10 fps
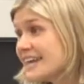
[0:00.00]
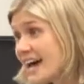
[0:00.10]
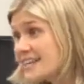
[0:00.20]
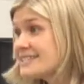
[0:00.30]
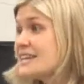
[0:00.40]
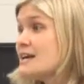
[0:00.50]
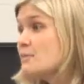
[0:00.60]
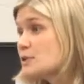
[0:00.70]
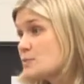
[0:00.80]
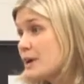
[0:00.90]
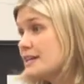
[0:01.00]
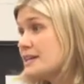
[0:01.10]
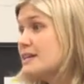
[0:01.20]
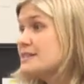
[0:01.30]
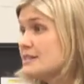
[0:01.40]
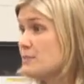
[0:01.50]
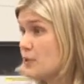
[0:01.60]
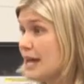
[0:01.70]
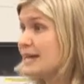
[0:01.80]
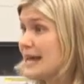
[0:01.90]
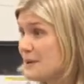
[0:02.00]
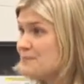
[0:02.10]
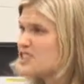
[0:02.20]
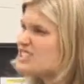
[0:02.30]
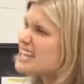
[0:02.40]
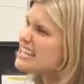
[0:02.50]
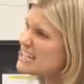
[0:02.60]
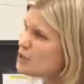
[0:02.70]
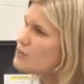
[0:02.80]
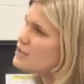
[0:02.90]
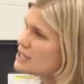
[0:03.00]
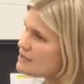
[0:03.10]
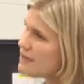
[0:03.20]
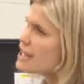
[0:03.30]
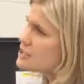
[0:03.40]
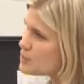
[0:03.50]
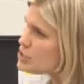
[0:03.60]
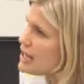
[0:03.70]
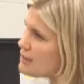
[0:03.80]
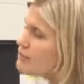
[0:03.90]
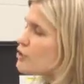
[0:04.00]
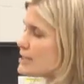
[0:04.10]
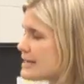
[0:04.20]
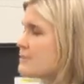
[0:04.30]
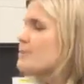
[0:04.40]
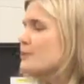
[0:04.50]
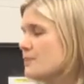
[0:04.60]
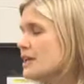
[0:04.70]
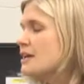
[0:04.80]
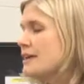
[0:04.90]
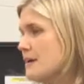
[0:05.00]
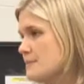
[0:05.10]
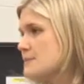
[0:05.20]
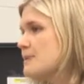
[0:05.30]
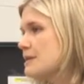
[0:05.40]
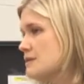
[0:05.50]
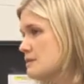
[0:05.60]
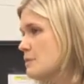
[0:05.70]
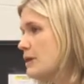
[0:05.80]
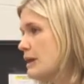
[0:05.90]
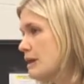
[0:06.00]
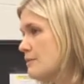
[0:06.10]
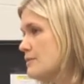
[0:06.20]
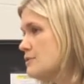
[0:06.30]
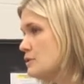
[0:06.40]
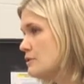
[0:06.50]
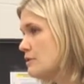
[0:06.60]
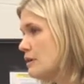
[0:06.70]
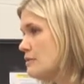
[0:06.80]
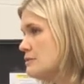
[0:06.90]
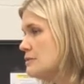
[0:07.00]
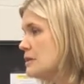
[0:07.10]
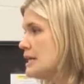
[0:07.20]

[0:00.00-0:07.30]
Yes. Splenda is the brand name, just like Equal is of aspartame, for example. Yeah, Splenda is the brand name of sucralose.